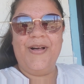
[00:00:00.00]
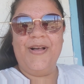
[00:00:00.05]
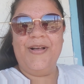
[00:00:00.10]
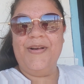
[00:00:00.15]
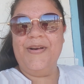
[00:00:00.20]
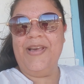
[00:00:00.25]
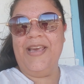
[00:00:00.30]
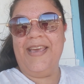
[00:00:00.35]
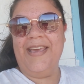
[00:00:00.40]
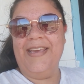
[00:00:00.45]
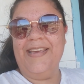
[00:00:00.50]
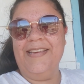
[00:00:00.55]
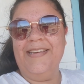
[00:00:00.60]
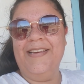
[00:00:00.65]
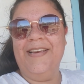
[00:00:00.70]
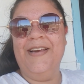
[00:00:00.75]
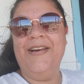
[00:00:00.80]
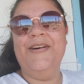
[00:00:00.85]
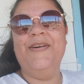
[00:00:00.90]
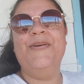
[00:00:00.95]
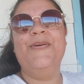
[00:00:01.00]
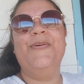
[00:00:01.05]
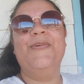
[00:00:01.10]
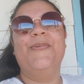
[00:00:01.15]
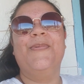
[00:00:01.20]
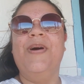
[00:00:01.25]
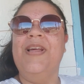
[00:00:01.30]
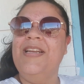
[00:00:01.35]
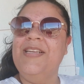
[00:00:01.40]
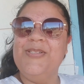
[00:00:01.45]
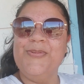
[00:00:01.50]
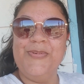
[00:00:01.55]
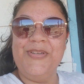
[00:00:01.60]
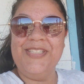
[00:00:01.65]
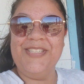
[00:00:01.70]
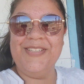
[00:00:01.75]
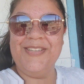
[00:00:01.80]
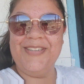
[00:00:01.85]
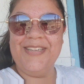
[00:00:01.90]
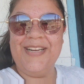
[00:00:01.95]
okay, when is
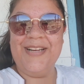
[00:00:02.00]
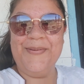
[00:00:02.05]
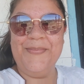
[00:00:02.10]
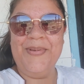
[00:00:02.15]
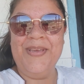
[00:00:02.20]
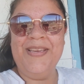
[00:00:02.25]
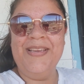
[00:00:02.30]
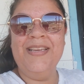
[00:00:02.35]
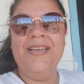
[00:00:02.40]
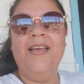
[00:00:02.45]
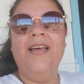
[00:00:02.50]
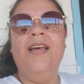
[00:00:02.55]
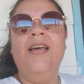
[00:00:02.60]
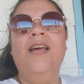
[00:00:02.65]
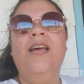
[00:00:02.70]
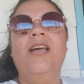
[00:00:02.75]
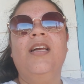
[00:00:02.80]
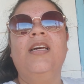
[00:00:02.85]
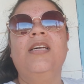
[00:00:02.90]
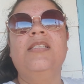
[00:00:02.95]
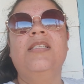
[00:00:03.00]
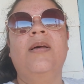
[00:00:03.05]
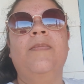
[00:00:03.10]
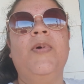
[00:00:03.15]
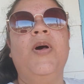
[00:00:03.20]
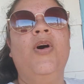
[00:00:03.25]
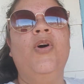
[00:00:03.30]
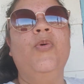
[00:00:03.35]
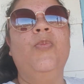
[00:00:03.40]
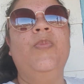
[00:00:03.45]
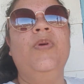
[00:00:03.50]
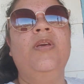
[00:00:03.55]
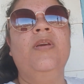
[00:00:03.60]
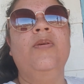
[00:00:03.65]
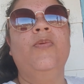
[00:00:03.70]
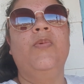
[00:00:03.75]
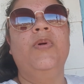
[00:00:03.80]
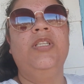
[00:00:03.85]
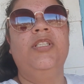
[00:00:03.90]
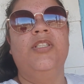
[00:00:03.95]
winter coming? Because I'm
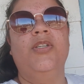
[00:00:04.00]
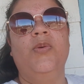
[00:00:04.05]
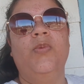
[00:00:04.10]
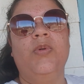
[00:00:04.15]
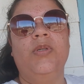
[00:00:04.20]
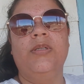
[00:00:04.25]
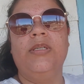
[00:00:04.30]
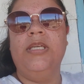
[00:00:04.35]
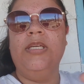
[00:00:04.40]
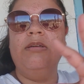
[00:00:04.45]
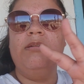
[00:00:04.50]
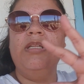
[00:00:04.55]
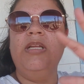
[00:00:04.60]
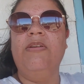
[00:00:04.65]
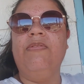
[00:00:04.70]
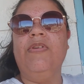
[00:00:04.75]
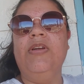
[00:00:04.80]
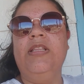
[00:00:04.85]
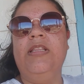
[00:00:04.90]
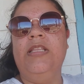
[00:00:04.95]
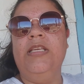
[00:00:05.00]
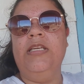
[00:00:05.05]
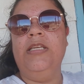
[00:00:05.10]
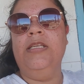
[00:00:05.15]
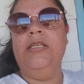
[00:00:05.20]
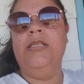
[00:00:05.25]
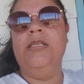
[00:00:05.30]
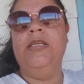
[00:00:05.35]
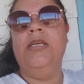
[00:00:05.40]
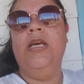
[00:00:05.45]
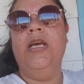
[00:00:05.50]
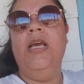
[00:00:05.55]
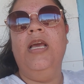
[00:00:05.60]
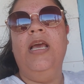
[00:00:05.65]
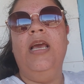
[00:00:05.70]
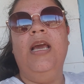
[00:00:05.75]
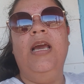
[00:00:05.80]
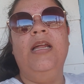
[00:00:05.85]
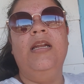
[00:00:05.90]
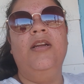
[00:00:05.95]
hoping winter will kill everything
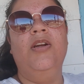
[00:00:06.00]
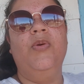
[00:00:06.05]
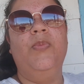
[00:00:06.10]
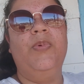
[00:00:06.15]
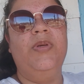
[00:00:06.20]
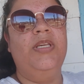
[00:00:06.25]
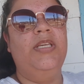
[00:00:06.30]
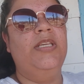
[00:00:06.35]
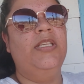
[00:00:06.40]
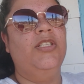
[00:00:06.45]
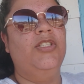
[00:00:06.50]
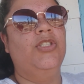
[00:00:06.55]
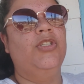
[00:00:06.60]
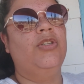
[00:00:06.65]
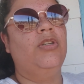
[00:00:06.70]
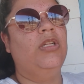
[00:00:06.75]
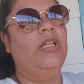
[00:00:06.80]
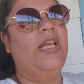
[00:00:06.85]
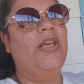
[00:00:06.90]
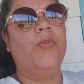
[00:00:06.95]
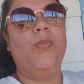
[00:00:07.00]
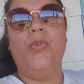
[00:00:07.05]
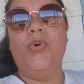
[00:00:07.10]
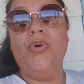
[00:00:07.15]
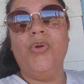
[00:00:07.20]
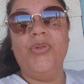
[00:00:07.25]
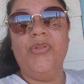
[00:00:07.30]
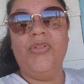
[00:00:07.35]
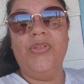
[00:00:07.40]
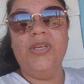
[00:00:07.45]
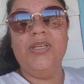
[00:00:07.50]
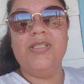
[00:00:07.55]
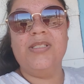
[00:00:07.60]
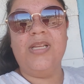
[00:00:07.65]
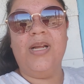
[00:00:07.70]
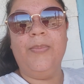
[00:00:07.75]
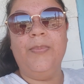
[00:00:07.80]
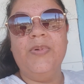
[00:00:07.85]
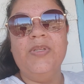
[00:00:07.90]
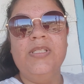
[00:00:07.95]
and it'll be easier to like pull things
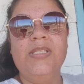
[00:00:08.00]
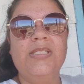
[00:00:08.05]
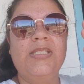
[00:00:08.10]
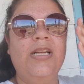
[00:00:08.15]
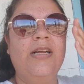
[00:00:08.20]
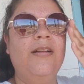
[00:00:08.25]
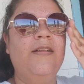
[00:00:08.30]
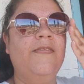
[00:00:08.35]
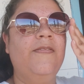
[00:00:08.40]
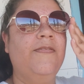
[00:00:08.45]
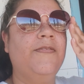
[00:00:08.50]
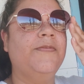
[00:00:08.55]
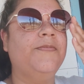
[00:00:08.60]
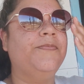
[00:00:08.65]
up and stuff,